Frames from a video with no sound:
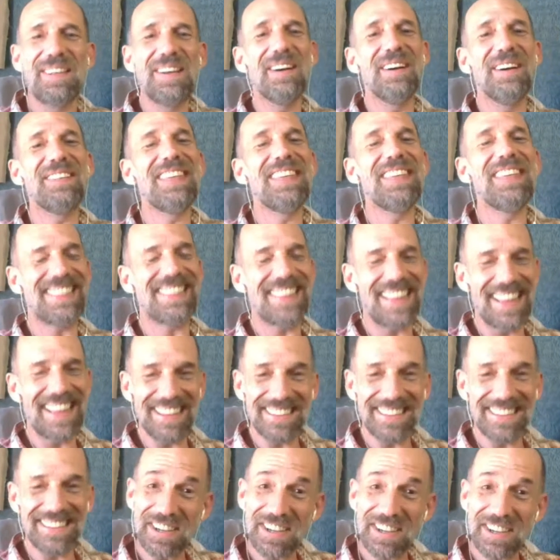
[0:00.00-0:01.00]

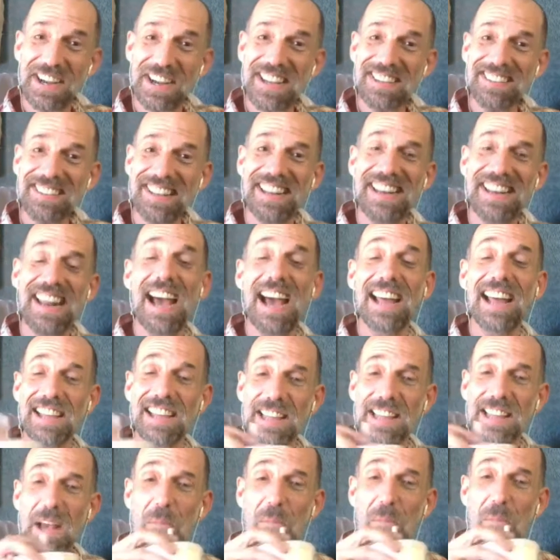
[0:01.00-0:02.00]
That's a good reason. I like
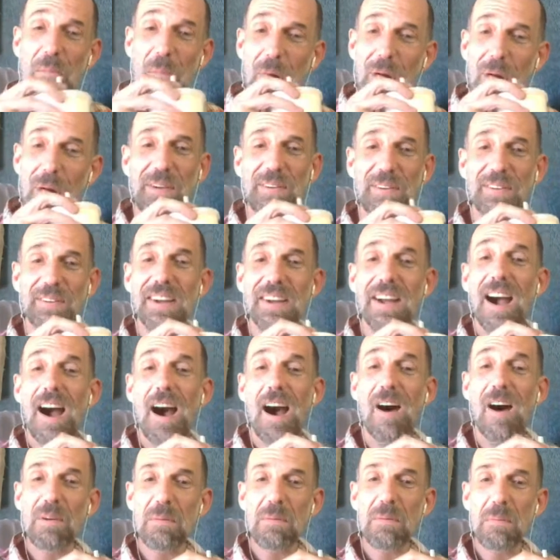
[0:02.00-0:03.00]
that warrant.
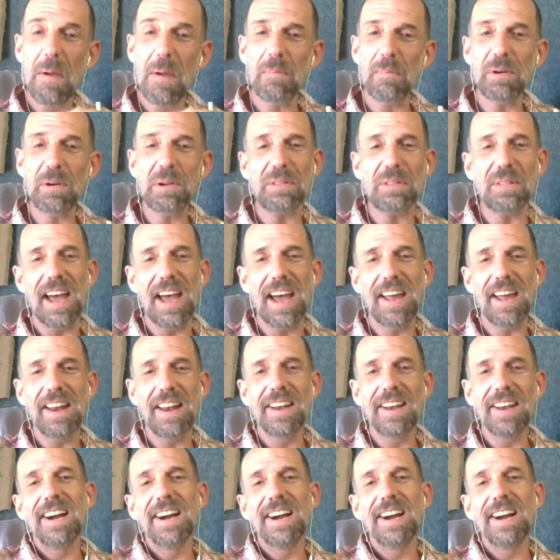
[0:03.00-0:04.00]
I'll remember that.
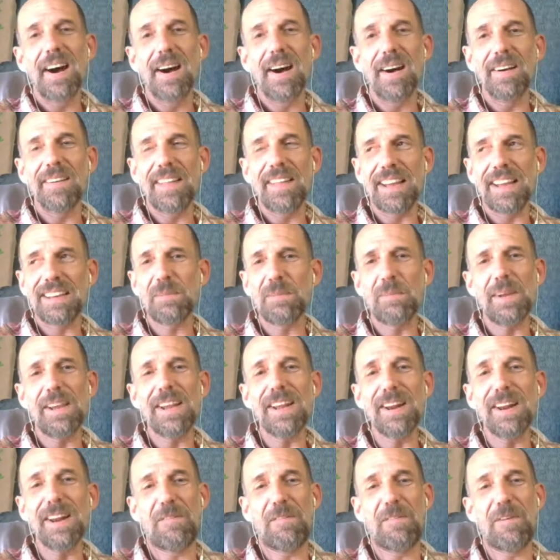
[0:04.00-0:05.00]
That should
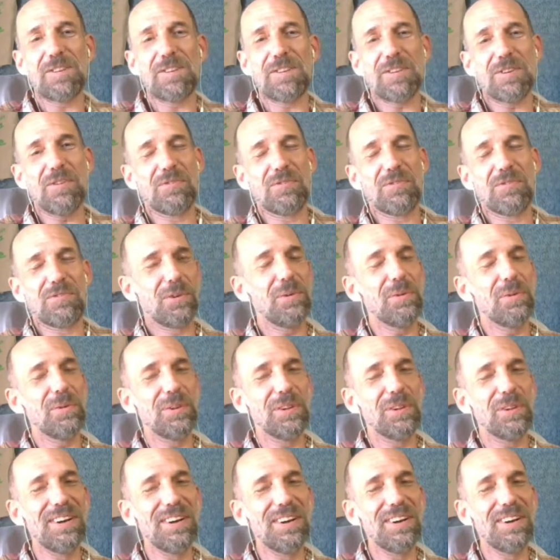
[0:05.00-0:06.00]
be an official
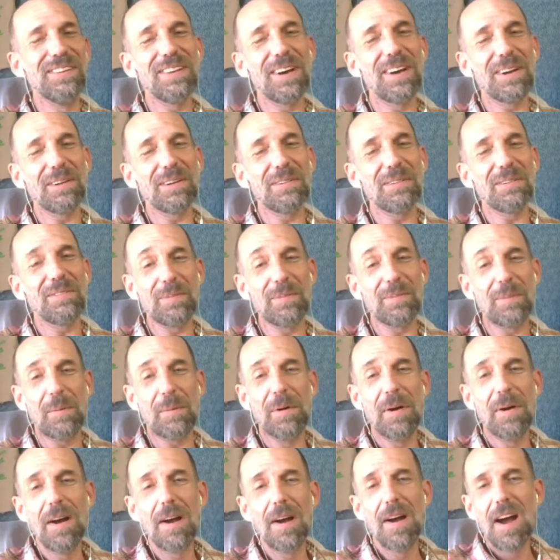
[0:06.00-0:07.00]
rule around talking to those
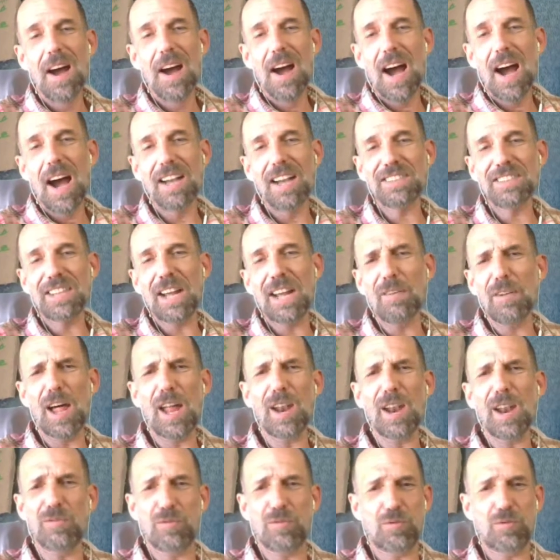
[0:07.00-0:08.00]
people. I should have a lot
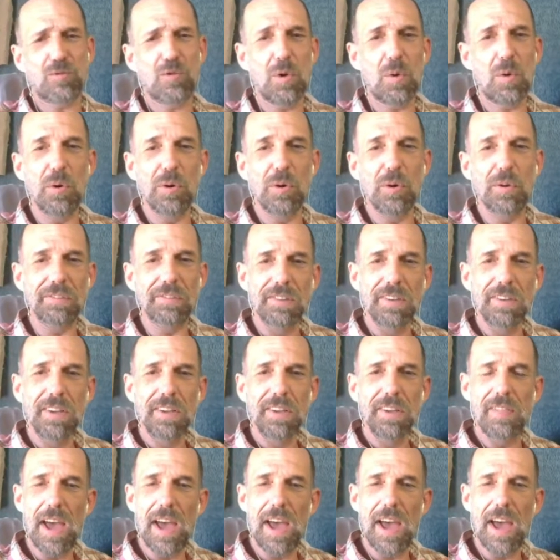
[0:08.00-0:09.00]
of rules
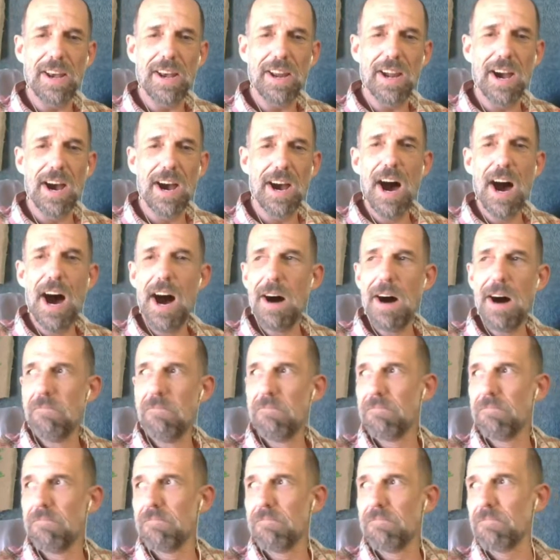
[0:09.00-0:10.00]
that
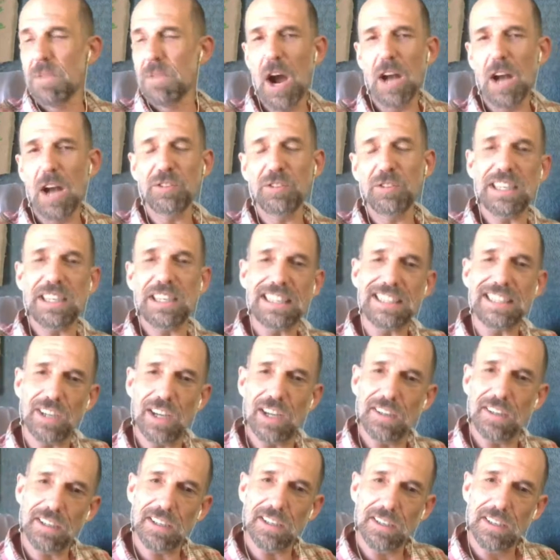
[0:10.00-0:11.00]
contradict each
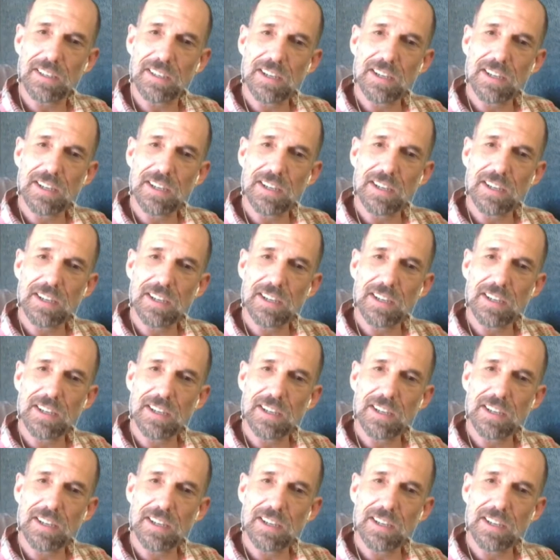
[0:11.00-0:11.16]
other